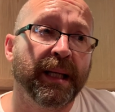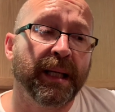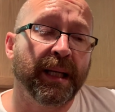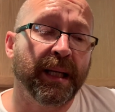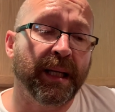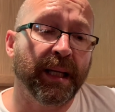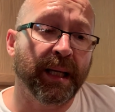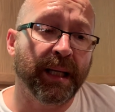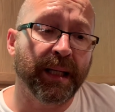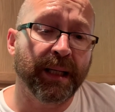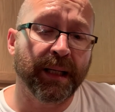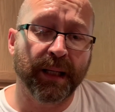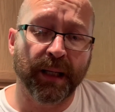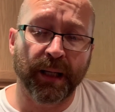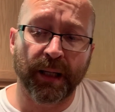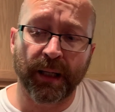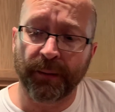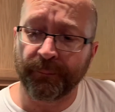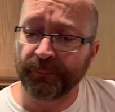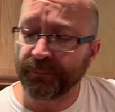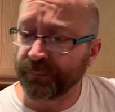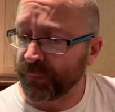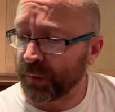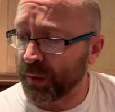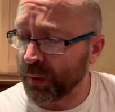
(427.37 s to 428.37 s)
And
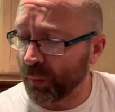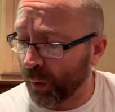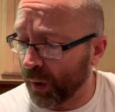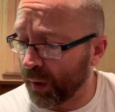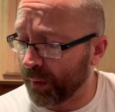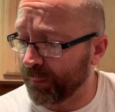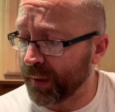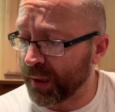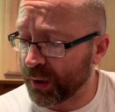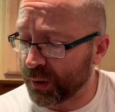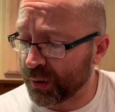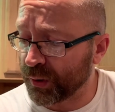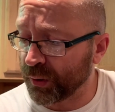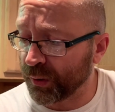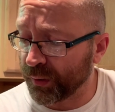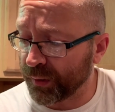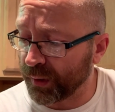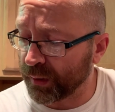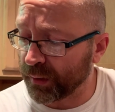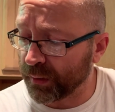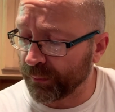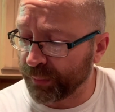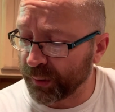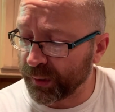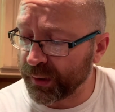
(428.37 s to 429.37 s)
you want to make sure
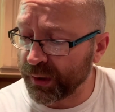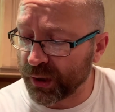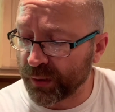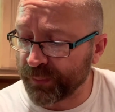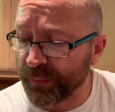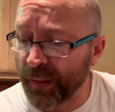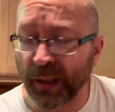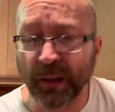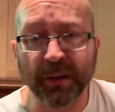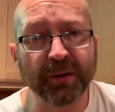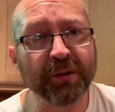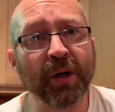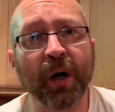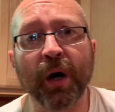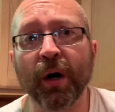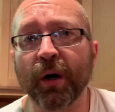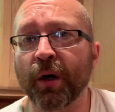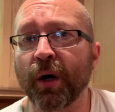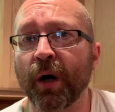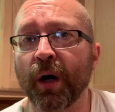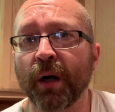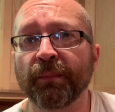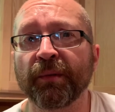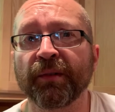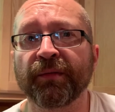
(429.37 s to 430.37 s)
that the bleach smell is all
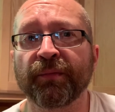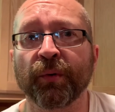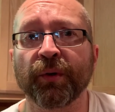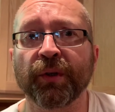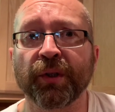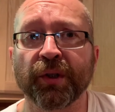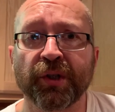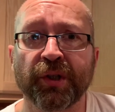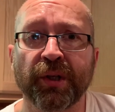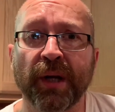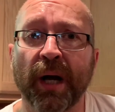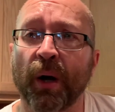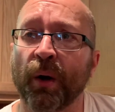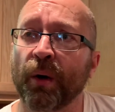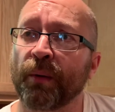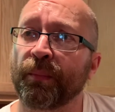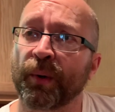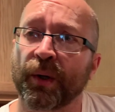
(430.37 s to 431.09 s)
gone before you shower,